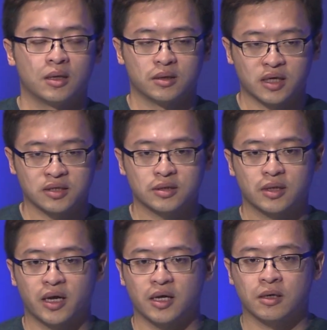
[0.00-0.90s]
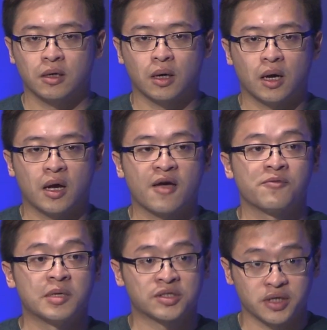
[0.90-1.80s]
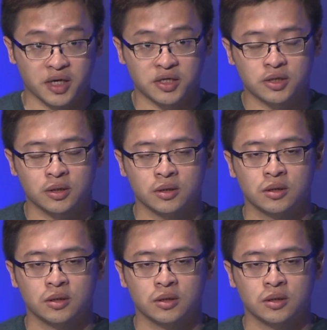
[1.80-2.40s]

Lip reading: does have mistakes.